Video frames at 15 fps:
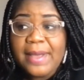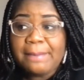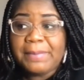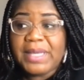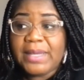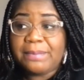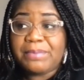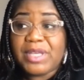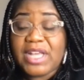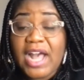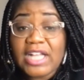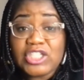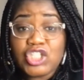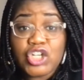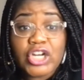Be,
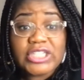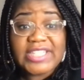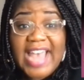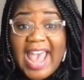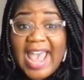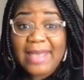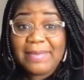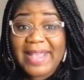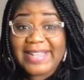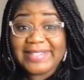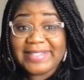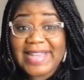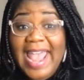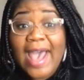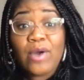because your time
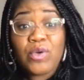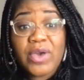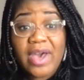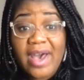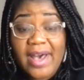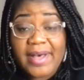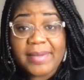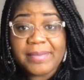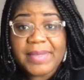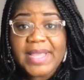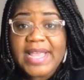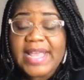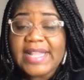has now come,